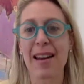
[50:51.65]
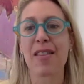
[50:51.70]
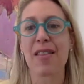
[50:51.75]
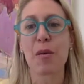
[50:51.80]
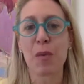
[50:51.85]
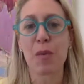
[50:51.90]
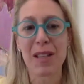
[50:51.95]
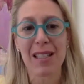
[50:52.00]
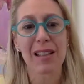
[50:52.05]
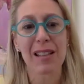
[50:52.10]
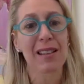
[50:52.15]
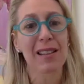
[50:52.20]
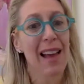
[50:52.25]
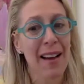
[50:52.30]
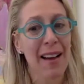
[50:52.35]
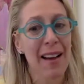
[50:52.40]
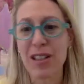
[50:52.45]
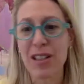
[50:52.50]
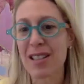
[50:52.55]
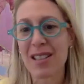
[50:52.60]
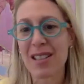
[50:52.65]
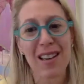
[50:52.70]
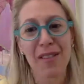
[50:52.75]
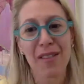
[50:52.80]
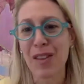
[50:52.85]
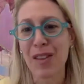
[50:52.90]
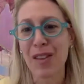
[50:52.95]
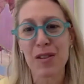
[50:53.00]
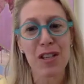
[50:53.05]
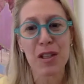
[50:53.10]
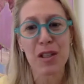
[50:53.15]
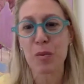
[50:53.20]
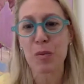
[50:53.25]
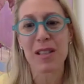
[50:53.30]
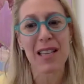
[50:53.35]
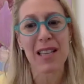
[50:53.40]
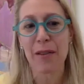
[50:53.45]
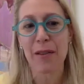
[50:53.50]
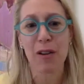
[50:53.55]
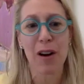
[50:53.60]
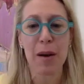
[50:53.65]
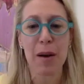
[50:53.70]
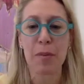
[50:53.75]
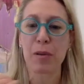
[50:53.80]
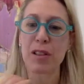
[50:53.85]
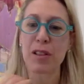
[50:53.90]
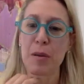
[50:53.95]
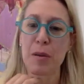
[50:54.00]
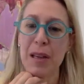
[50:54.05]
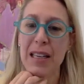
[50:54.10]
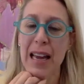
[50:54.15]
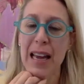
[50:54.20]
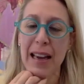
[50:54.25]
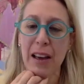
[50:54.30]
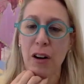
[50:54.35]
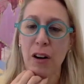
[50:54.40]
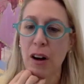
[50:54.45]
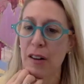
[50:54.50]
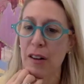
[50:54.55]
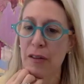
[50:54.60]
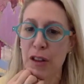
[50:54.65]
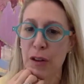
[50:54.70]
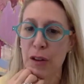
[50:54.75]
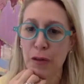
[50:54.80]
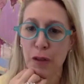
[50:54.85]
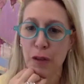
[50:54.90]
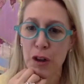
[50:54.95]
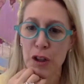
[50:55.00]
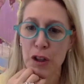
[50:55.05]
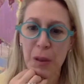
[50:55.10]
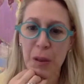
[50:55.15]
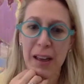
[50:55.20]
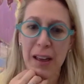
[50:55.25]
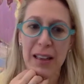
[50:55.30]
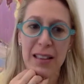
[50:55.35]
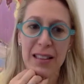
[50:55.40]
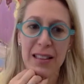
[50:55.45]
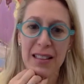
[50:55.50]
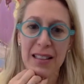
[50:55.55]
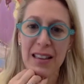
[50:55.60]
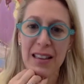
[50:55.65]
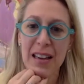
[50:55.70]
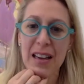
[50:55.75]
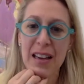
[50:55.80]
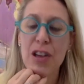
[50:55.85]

And then what's left is stuff that just was never able to be taken off in the first place.